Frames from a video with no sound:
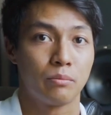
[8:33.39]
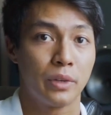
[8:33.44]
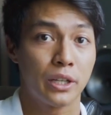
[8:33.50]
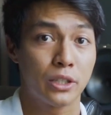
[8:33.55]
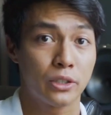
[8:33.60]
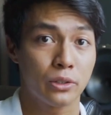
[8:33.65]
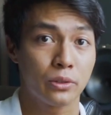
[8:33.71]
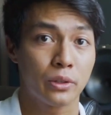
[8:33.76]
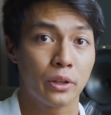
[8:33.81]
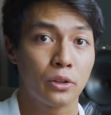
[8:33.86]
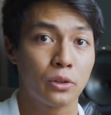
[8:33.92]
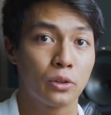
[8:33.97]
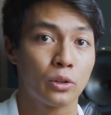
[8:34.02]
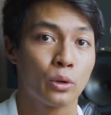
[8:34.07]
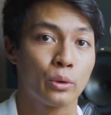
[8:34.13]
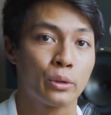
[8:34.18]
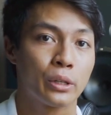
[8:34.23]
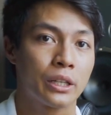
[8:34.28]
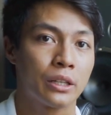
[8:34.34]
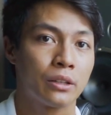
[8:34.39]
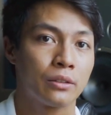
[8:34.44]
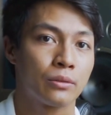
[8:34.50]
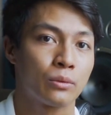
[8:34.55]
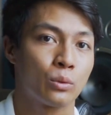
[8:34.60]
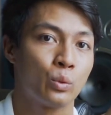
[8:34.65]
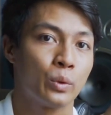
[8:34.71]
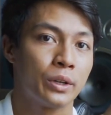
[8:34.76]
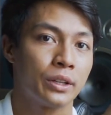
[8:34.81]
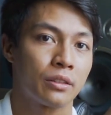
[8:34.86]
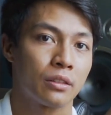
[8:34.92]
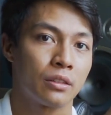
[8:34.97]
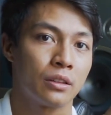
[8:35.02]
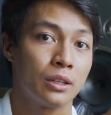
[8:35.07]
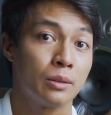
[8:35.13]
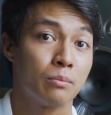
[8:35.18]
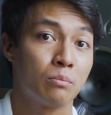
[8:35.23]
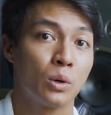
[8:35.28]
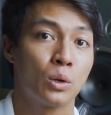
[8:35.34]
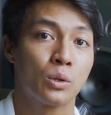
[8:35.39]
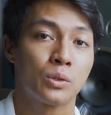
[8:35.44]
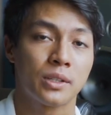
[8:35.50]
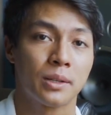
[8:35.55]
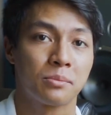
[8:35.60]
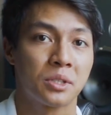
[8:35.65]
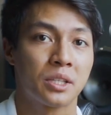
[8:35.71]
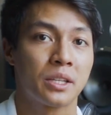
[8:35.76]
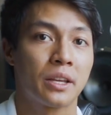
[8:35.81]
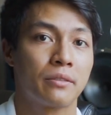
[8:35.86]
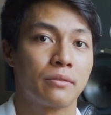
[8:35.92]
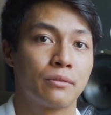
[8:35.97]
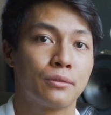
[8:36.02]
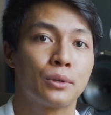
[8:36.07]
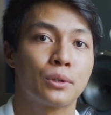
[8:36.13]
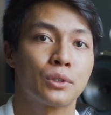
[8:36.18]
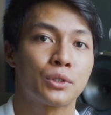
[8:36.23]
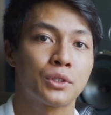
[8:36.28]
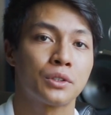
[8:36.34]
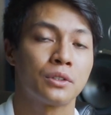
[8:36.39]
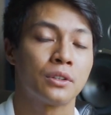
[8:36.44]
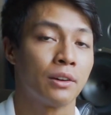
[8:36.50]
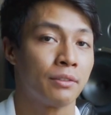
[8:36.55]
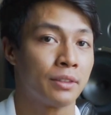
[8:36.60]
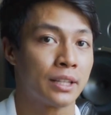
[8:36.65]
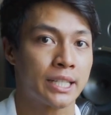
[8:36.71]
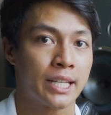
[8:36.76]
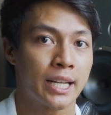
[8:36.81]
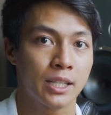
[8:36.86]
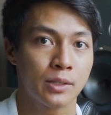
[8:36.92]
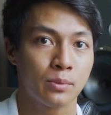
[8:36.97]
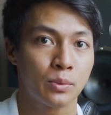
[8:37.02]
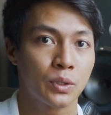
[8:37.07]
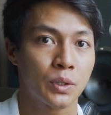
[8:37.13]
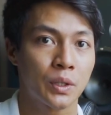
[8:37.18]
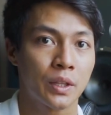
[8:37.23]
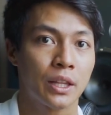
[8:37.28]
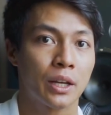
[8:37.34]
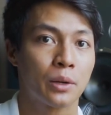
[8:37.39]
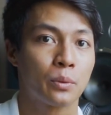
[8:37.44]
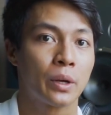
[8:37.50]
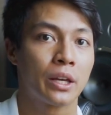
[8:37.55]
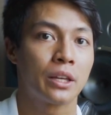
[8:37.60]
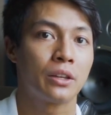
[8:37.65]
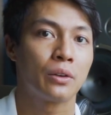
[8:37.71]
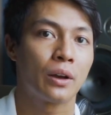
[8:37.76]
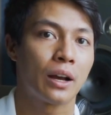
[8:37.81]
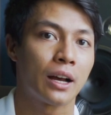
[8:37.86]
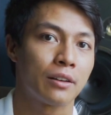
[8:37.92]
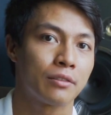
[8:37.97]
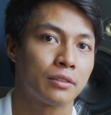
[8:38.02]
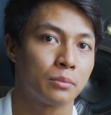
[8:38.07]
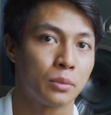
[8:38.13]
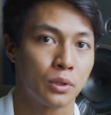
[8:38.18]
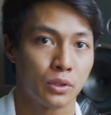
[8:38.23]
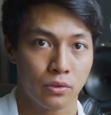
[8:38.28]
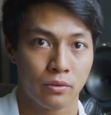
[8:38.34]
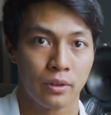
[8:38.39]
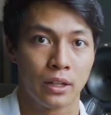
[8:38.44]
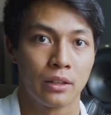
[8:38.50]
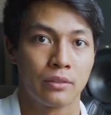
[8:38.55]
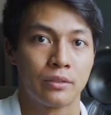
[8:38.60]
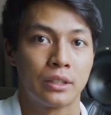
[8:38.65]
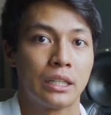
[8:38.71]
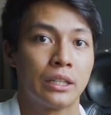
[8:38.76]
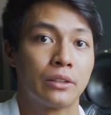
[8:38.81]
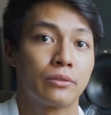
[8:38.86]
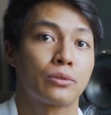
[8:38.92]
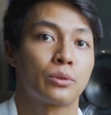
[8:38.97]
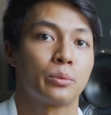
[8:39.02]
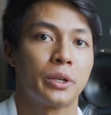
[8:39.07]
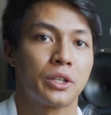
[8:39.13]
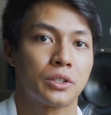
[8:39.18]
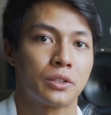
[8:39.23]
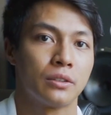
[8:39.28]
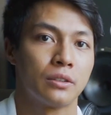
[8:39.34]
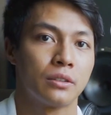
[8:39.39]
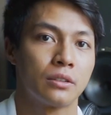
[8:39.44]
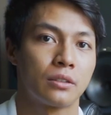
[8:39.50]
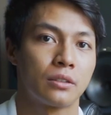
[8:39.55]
Make sure that you're going in with the most up-to-date version of the textbook, that way you have the most relevant information.